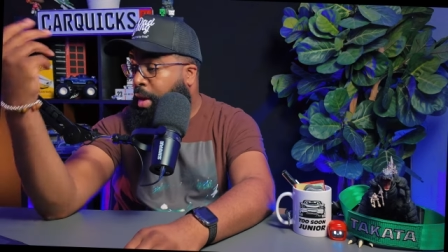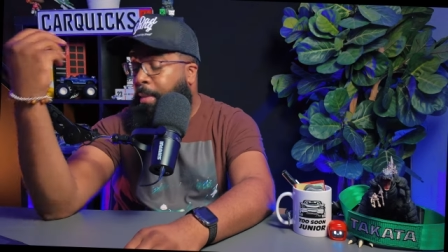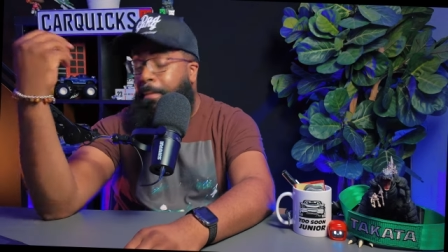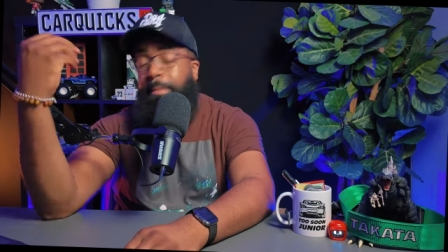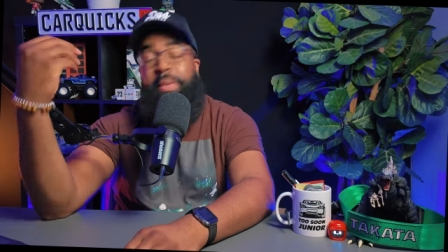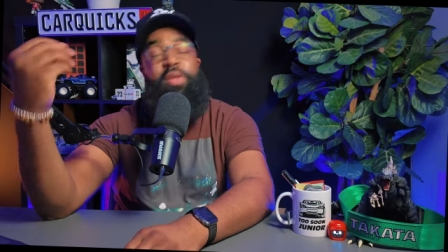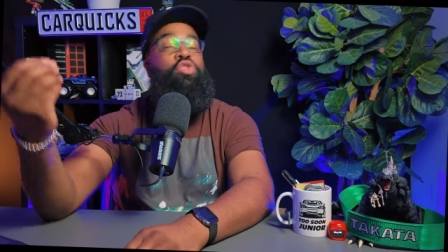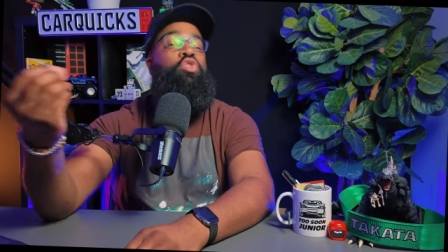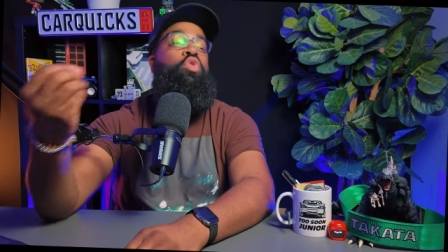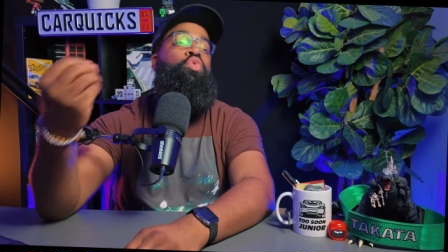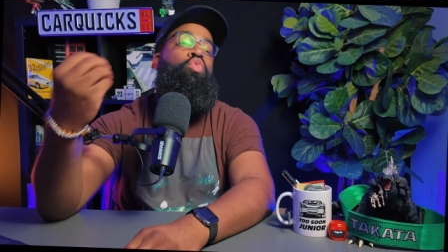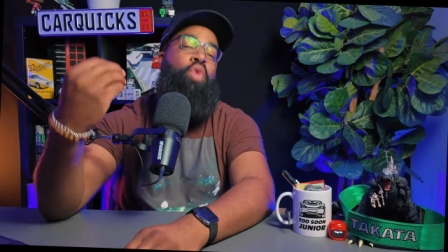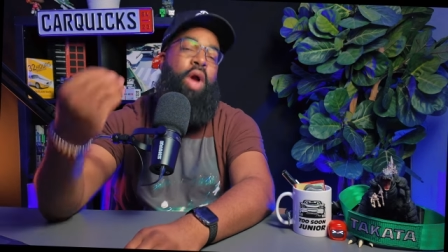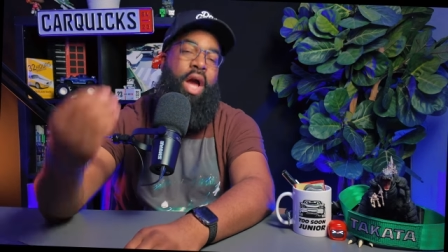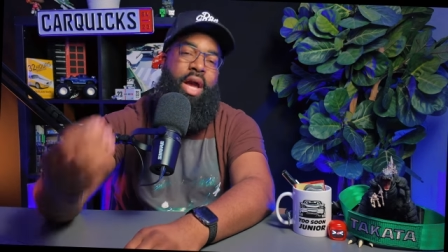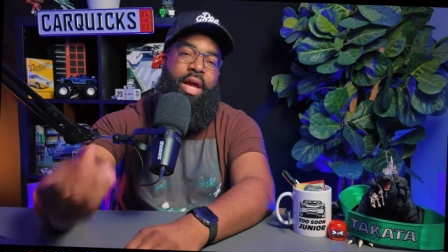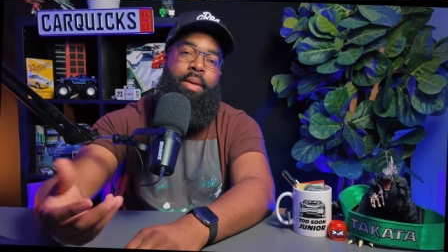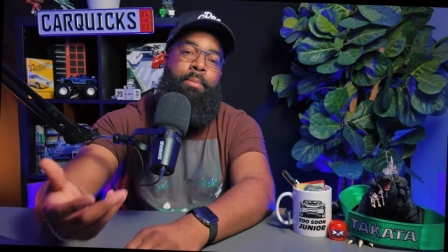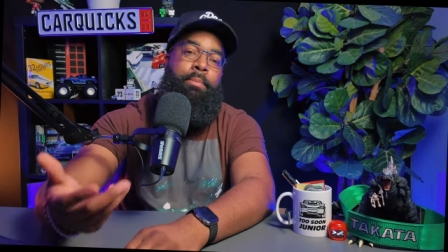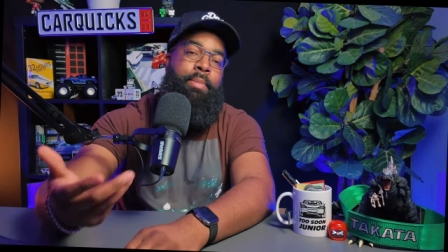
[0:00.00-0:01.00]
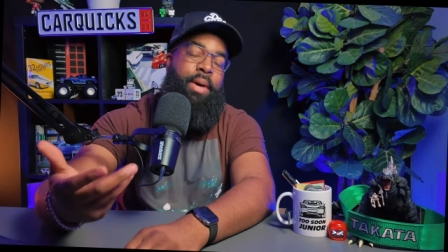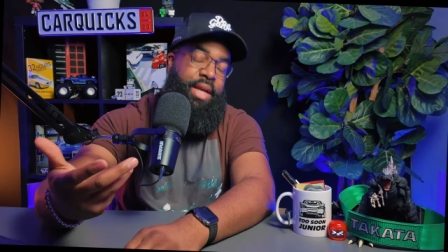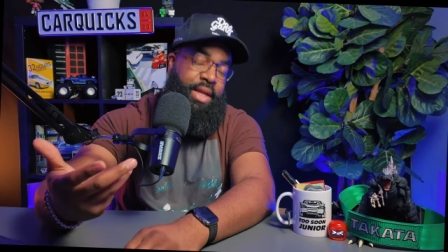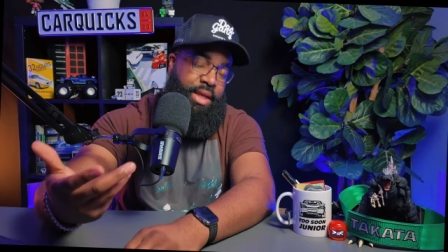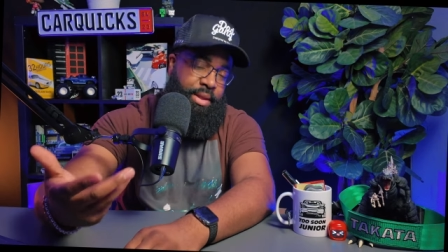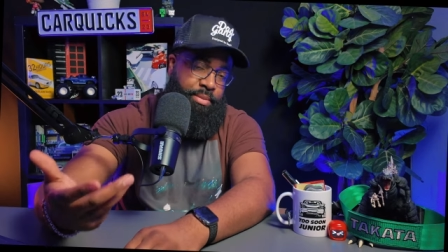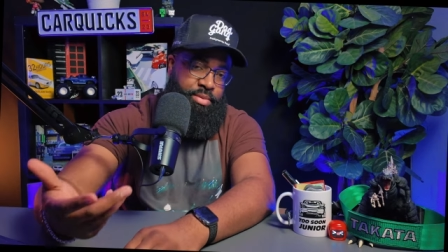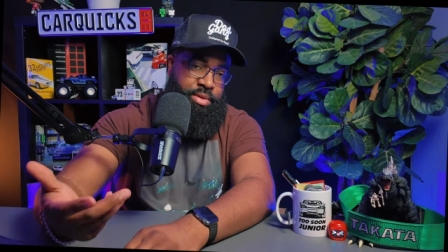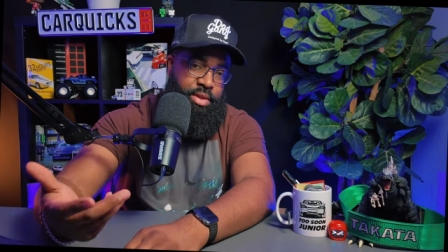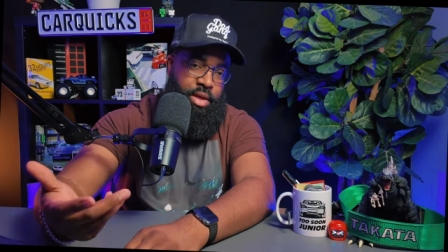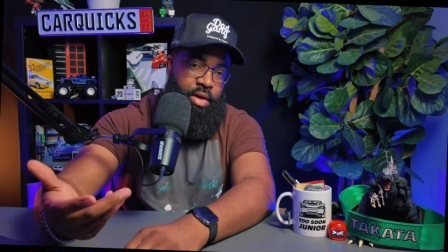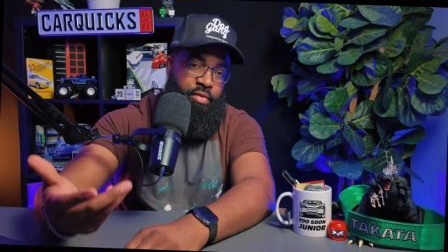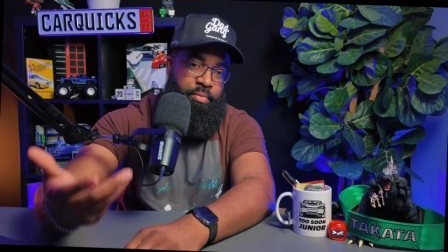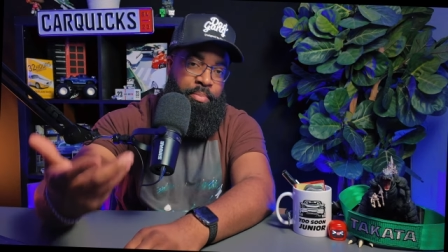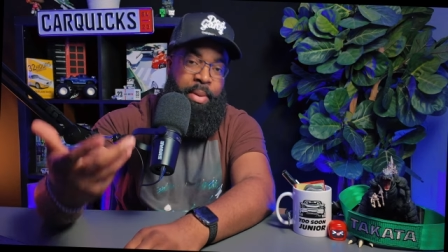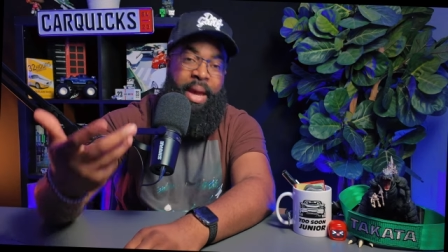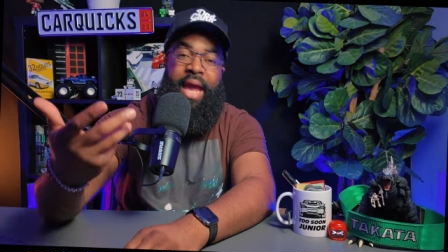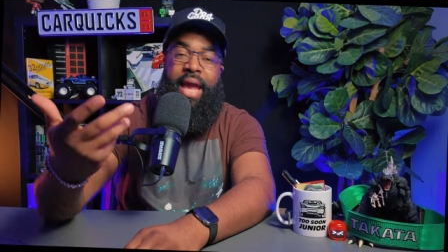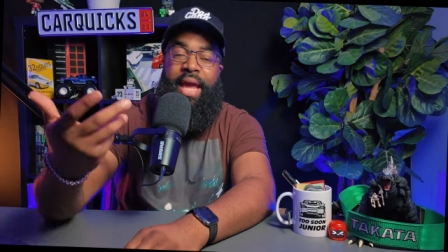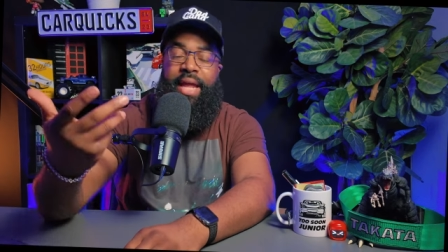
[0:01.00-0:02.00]
Mister Rocket Bunny himself,
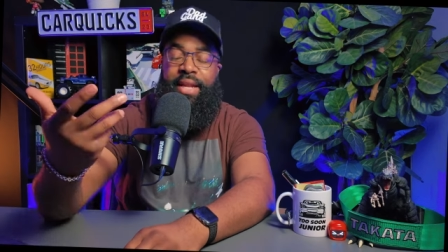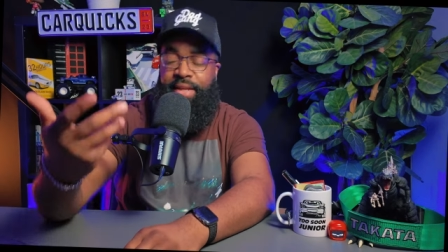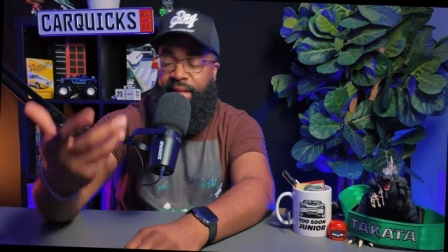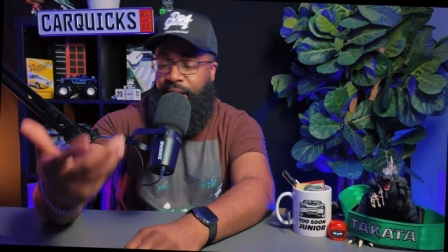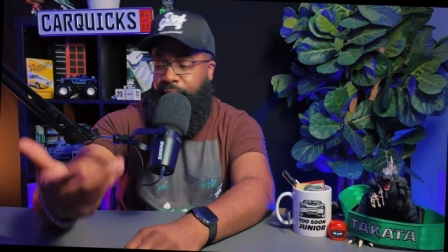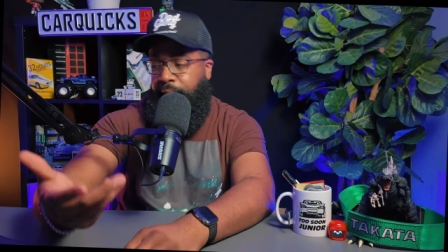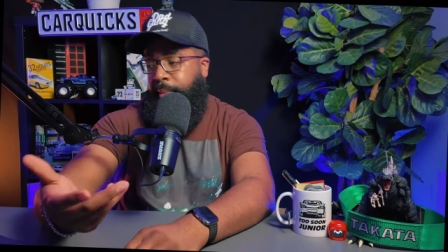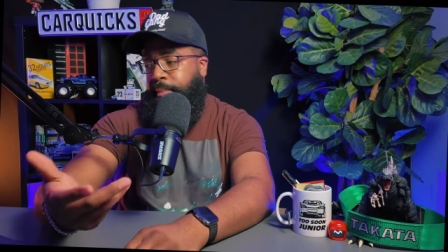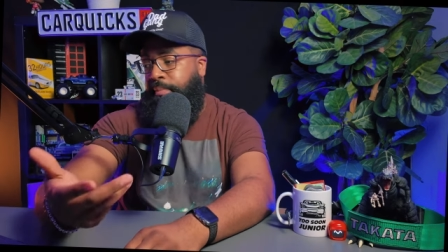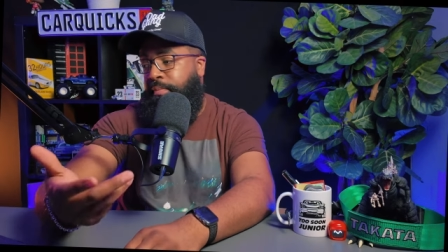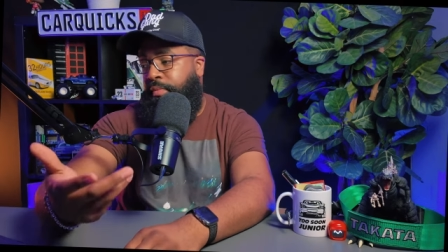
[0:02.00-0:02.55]
Pandem,